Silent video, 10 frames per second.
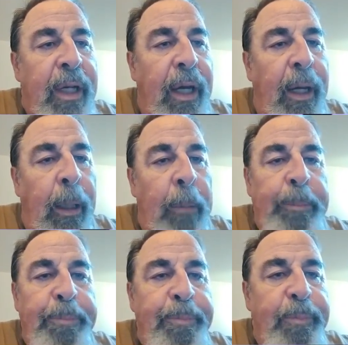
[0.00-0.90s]
Um,
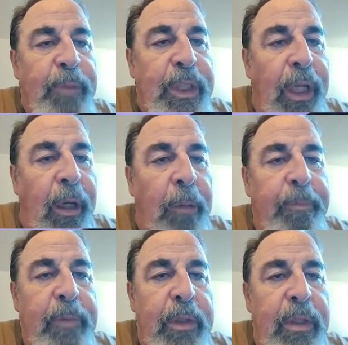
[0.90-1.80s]
so...
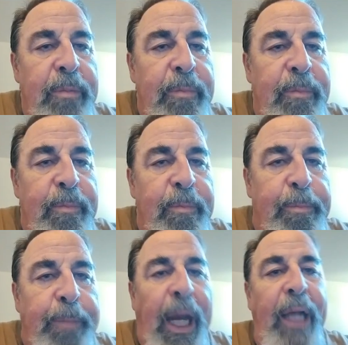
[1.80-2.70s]

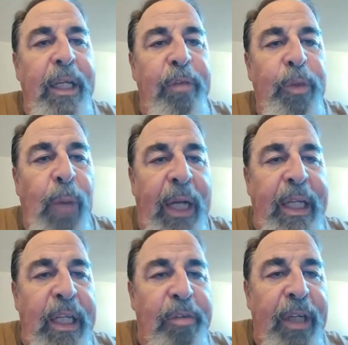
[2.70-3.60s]
But if you want
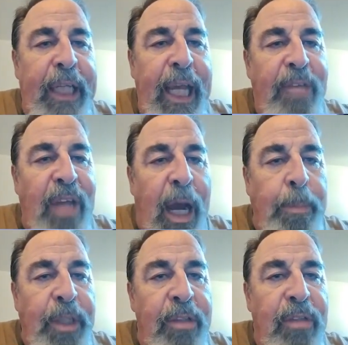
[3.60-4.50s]
different case
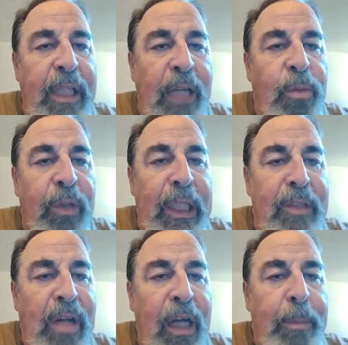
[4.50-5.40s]
options, and that's what we're going
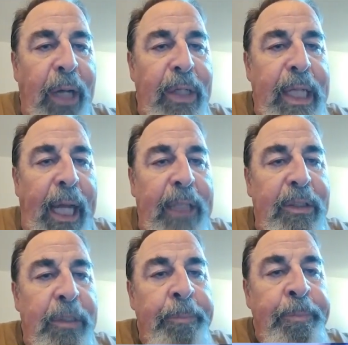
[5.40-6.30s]
to talk about
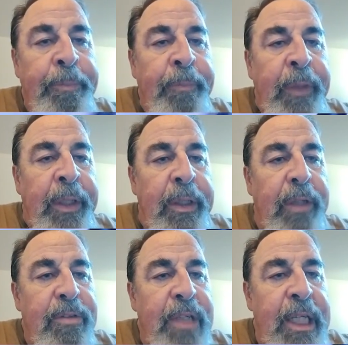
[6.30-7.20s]
next, the
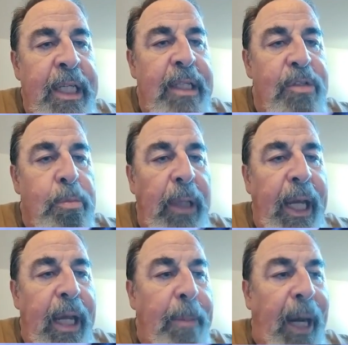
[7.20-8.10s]

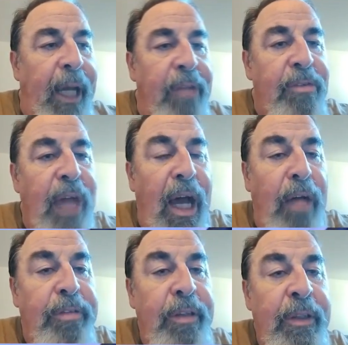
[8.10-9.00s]
T-Display by itself.